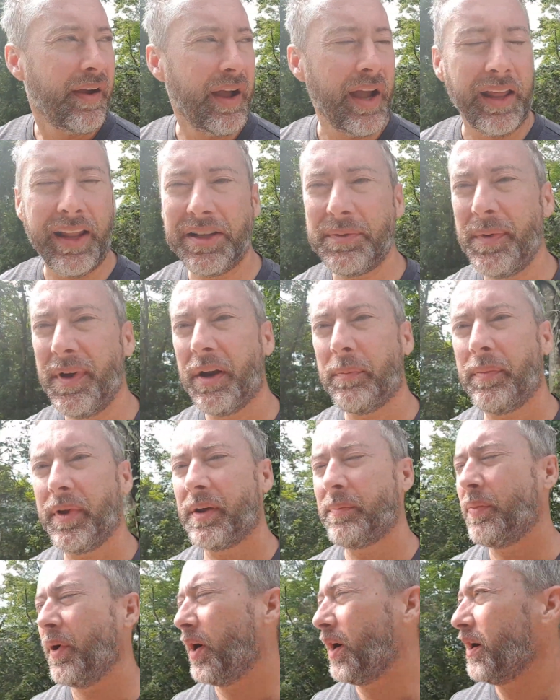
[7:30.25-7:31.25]
that's been a
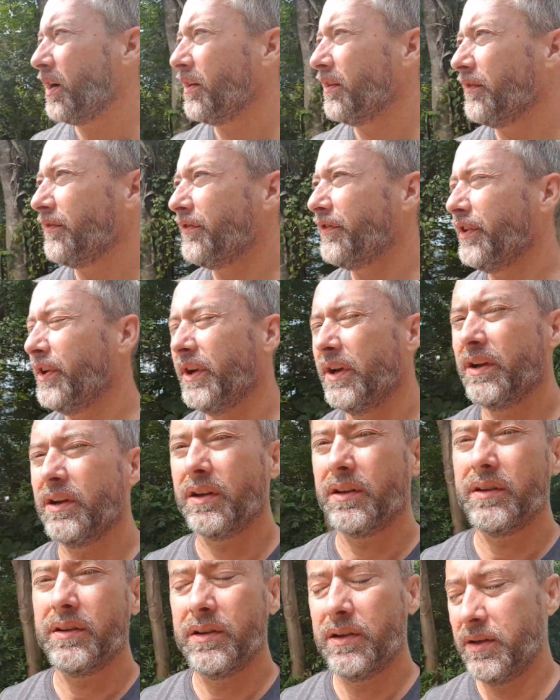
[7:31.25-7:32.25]
big part of
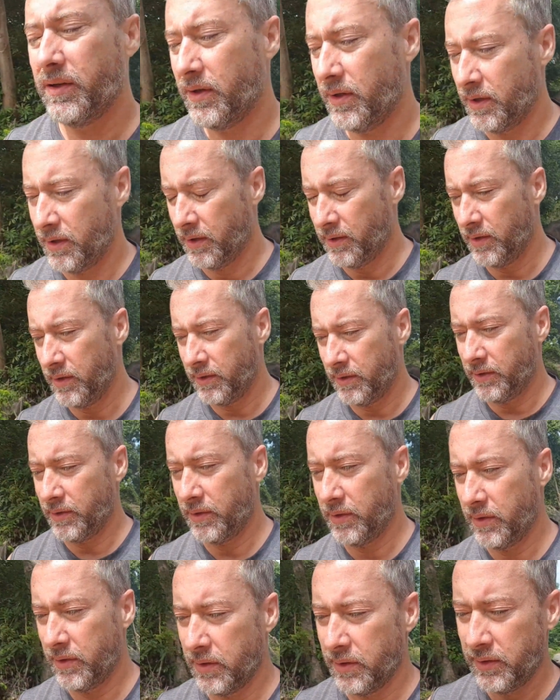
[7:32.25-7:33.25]
the
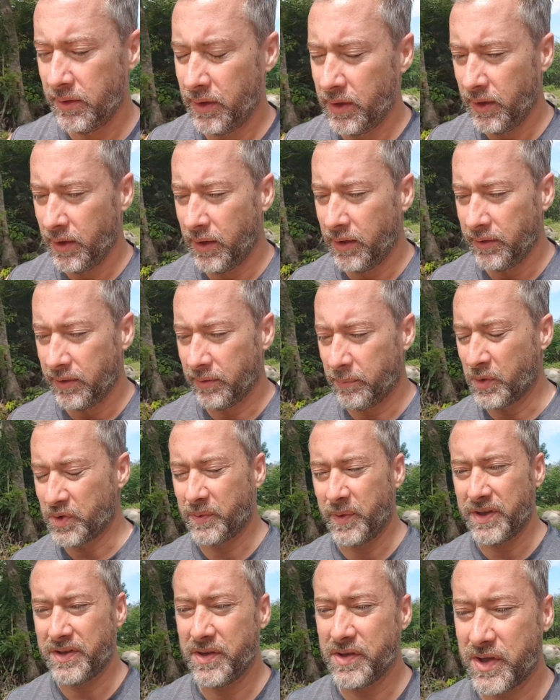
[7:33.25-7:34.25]

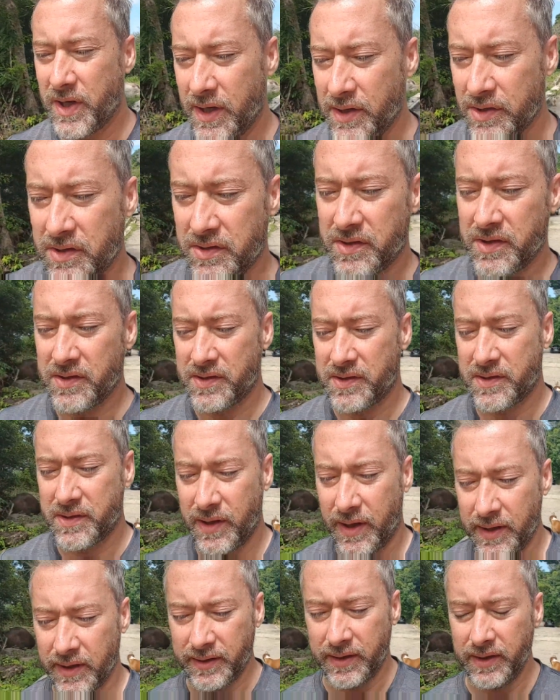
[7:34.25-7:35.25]
most recent changes, is
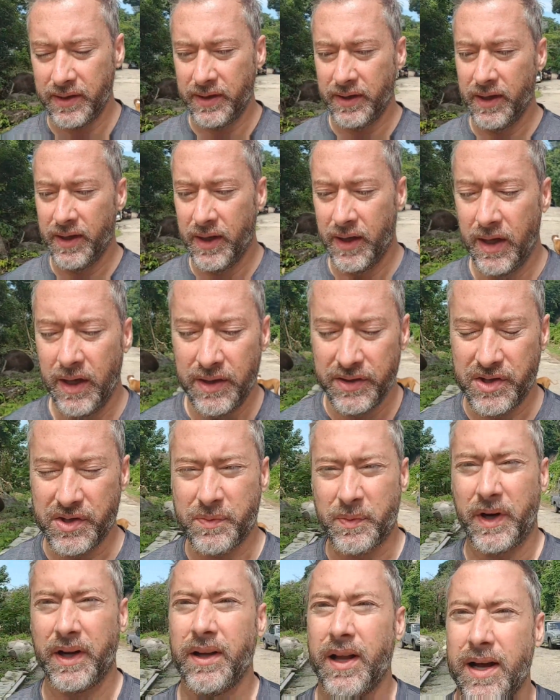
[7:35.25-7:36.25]
like
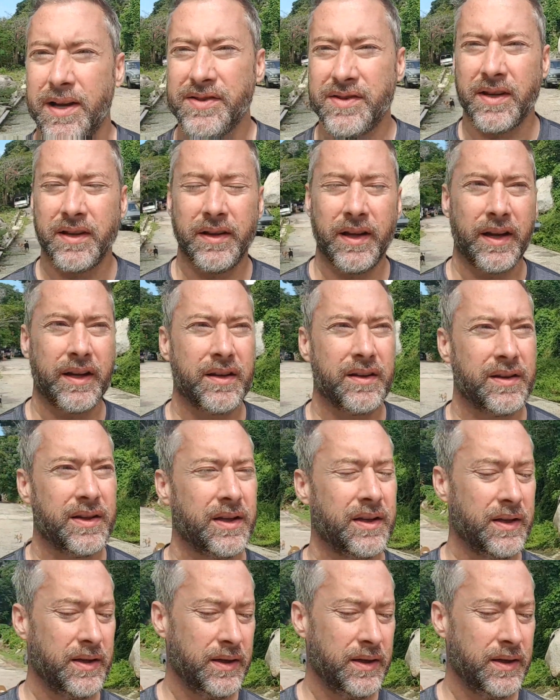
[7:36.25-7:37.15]
just realizing, like,